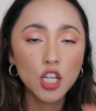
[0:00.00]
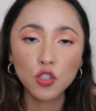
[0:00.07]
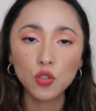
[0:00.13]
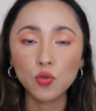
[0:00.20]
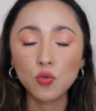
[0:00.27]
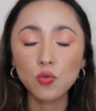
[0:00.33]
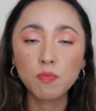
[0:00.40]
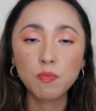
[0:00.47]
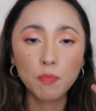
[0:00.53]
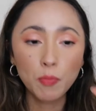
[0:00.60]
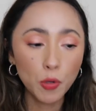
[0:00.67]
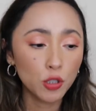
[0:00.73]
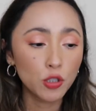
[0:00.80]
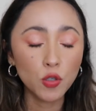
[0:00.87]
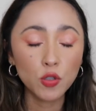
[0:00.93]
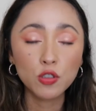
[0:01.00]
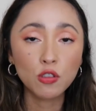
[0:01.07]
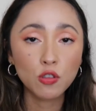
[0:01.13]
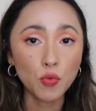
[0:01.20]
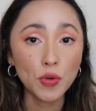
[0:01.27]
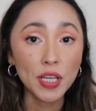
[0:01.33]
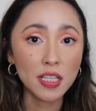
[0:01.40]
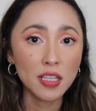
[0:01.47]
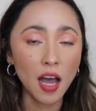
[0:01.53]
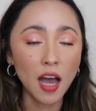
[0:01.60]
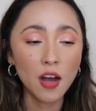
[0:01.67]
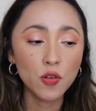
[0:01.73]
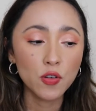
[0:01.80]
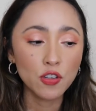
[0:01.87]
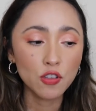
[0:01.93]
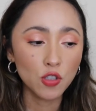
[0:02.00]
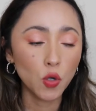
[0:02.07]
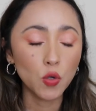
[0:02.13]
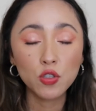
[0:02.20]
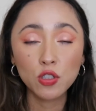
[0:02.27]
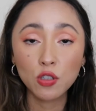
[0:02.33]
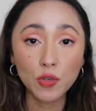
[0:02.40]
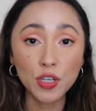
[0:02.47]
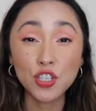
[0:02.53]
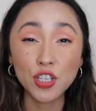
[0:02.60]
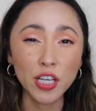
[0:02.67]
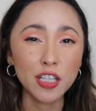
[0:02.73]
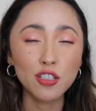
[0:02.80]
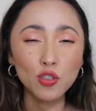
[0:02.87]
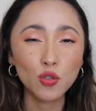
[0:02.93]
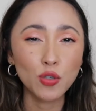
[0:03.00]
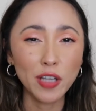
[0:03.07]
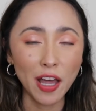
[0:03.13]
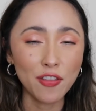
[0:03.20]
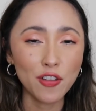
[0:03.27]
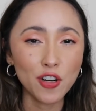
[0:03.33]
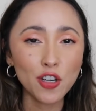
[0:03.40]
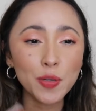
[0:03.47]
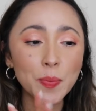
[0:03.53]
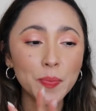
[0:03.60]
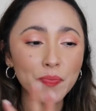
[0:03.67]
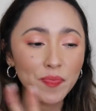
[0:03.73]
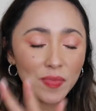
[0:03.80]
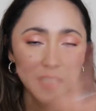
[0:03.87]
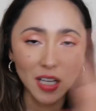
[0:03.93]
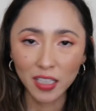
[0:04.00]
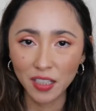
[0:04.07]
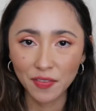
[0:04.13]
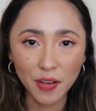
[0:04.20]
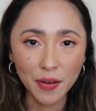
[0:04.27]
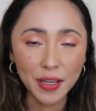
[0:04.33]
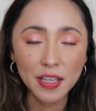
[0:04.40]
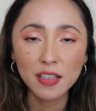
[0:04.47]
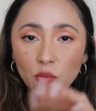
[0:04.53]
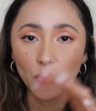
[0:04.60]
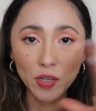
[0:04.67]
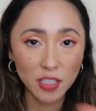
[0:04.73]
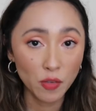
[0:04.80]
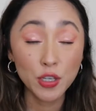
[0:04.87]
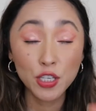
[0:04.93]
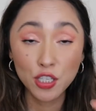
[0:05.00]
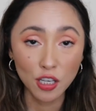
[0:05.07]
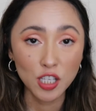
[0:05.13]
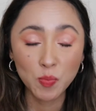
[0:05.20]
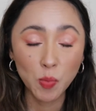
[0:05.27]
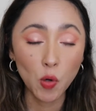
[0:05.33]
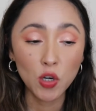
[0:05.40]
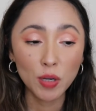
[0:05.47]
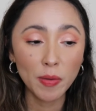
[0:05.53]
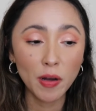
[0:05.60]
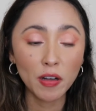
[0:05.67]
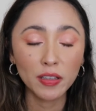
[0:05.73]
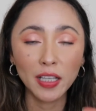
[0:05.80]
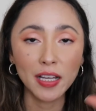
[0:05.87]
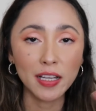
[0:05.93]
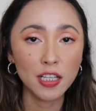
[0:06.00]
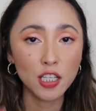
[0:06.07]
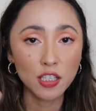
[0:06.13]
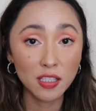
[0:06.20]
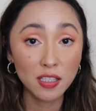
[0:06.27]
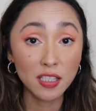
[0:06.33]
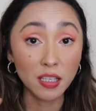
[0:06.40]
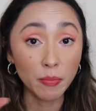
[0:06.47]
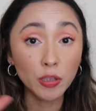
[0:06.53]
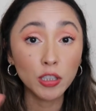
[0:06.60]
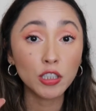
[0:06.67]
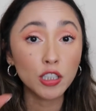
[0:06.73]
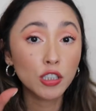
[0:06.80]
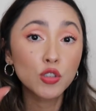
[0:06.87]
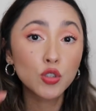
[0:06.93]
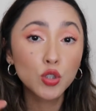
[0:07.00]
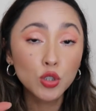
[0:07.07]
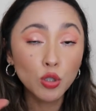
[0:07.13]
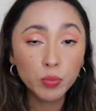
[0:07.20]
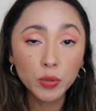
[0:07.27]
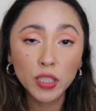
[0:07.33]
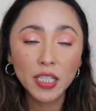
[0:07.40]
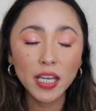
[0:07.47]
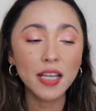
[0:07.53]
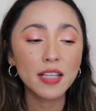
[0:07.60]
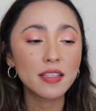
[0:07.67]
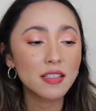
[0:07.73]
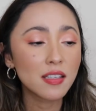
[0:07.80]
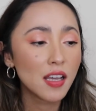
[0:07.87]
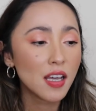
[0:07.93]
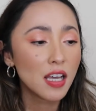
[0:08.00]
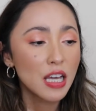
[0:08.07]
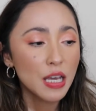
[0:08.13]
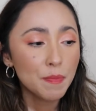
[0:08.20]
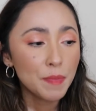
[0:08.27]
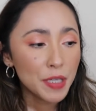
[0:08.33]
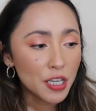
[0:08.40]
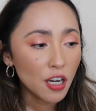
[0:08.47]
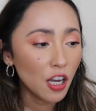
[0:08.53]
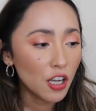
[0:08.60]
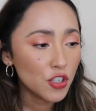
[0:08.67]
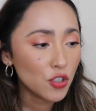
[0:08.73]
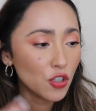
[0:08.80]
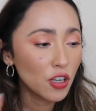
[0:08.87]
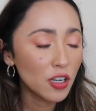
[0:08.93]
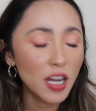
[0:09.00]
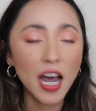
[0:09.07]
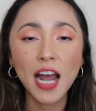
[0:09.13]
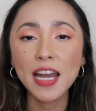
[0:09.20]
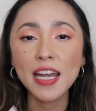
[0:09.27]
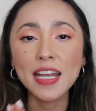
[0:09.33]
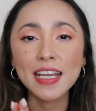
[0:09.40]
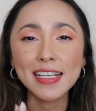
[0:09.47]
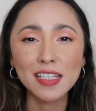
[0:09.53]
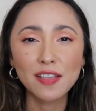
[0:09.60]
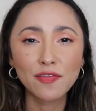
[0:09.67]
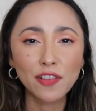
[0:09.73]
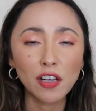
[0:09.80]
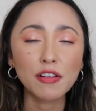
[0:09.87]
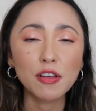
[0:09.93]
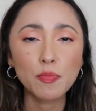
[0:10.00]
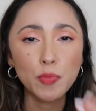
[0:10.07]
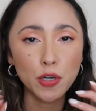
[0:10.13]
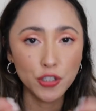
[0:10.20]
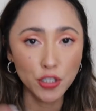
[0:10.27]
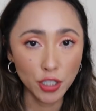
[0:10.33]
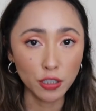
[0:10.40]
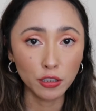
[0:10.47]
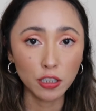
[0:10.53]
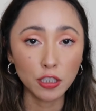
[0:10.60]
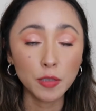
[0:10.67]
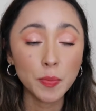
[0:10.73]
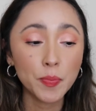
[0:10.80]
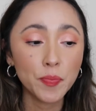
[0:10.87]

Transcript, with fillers: to put those three down, those three shades together, like the very the ones that we just spoke about, like similar duplicates, because her line is very particular.